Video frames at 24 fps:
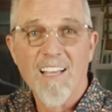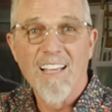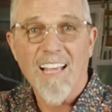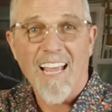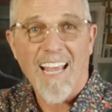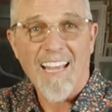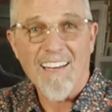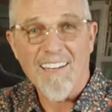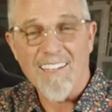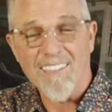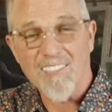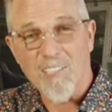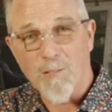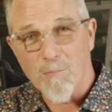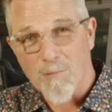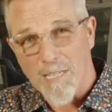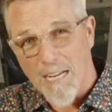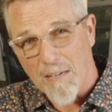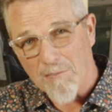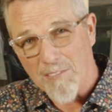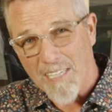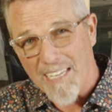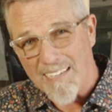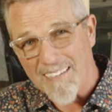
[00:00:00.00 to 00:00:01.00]
And
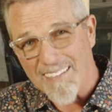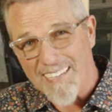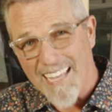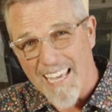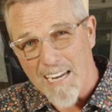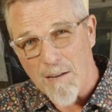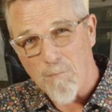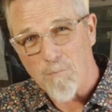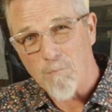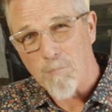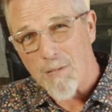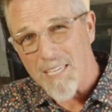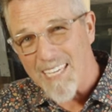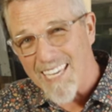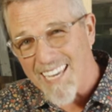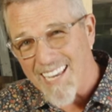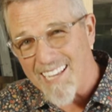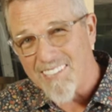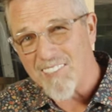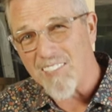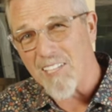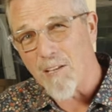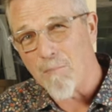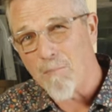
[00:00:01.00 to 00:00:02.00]
sometimes that, that
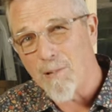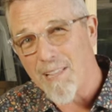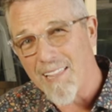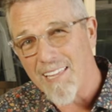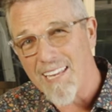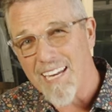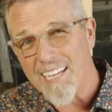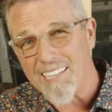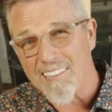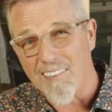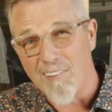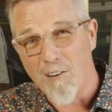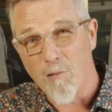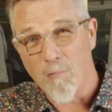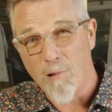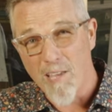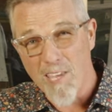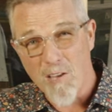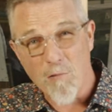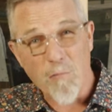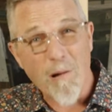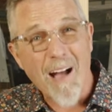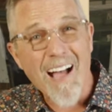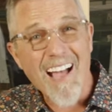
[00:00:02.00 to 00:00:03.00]
impedes the ability to do what
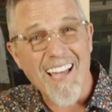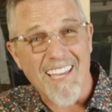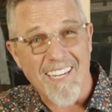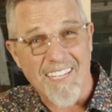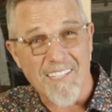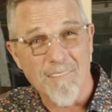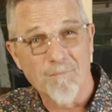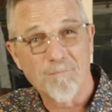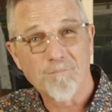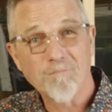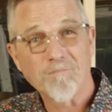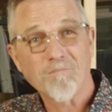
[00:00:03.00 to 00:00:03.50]
you want